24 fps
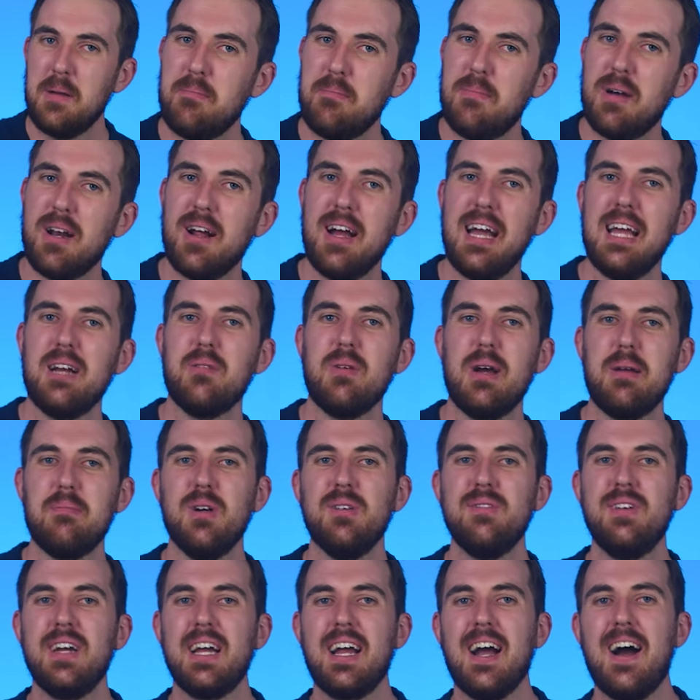But anyway,
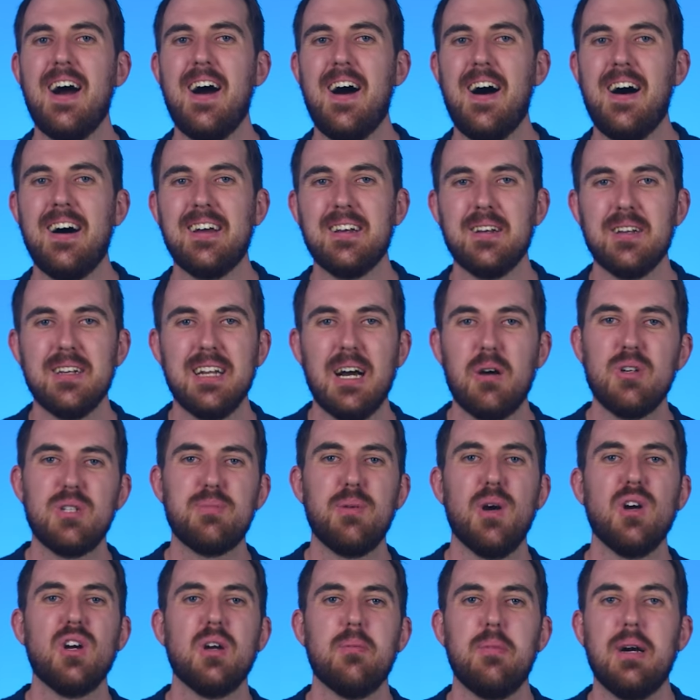moving on. Now, we
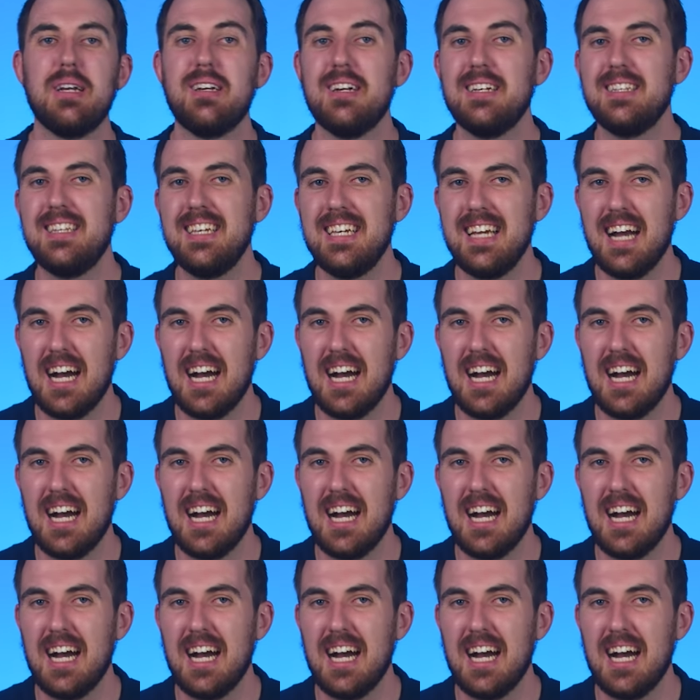spoke about the